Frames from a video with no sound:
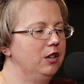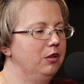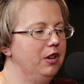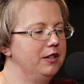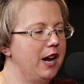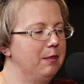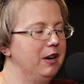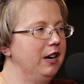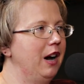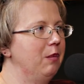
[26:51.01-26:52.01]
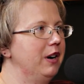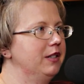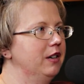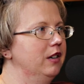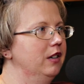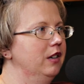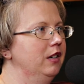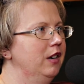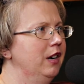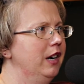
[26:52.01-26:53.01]
new things happening. Can't wait till it
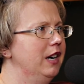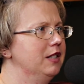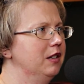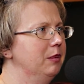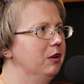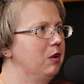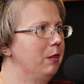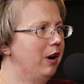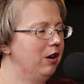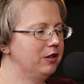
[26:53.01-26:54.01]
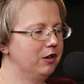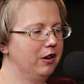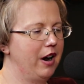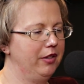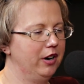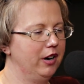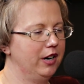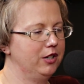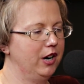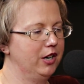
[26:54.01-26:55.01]
gets a little bit warmer out to go down there
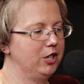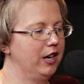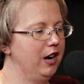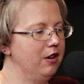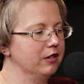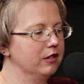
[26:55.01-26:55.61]
and check it out.